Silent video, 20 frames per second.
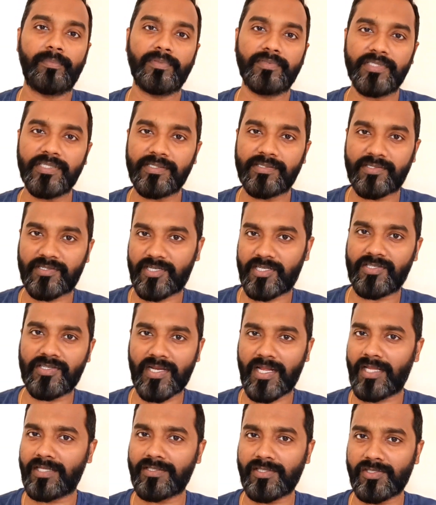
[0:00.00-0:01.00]
See, stress
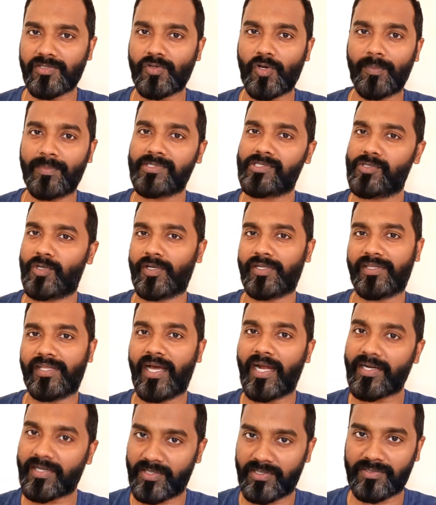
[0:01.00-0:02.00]
analysis job is not
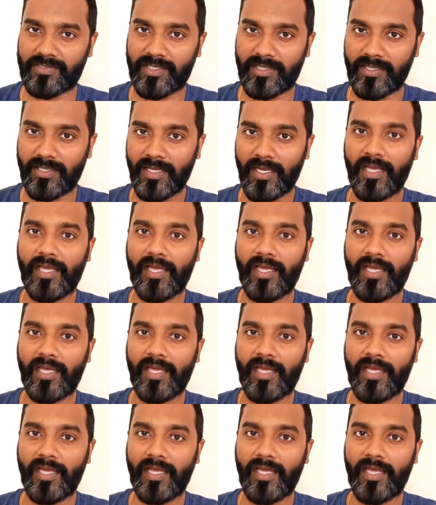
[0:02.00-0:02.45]
that easy.